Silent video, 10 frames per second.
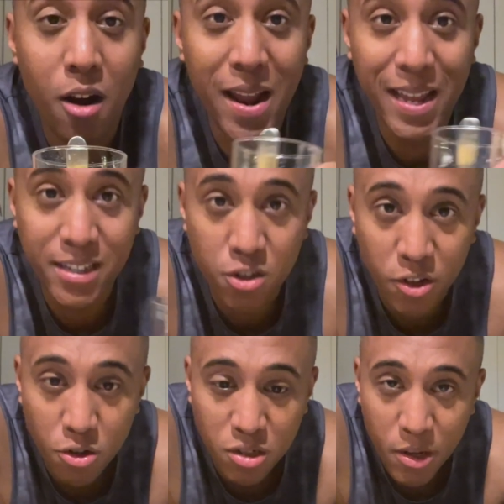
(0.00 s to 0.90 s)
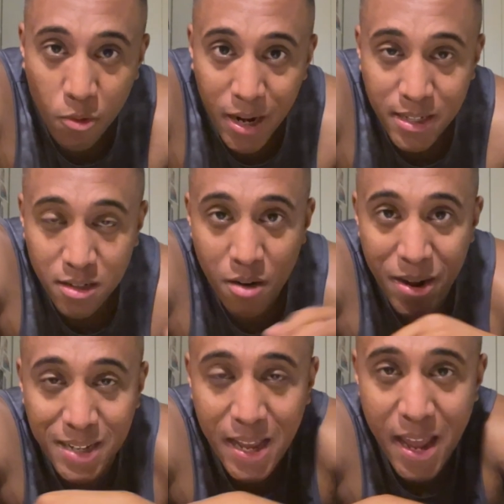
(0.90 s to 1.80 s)
All right, guys. So usually when I start
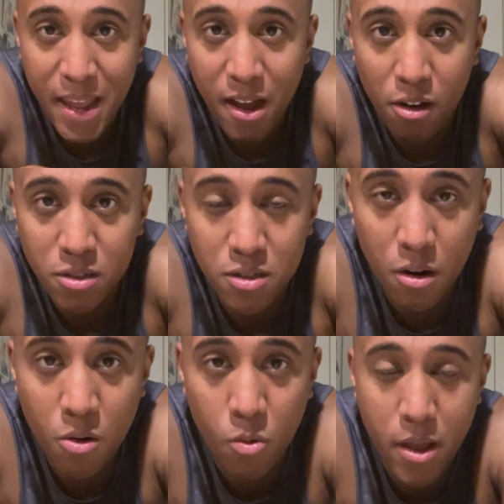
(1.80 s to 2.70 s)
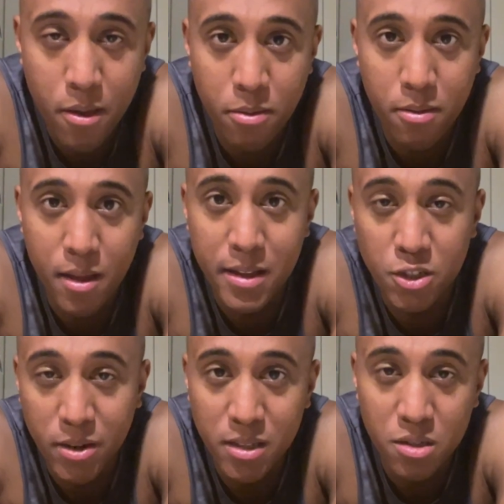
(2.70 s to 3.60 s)
my day, I'll start with
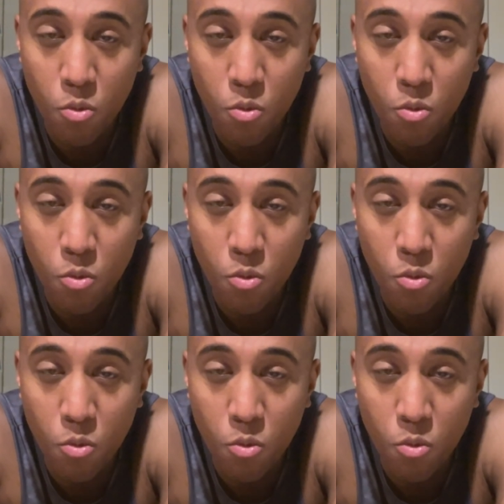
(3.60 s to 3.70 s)
drinking some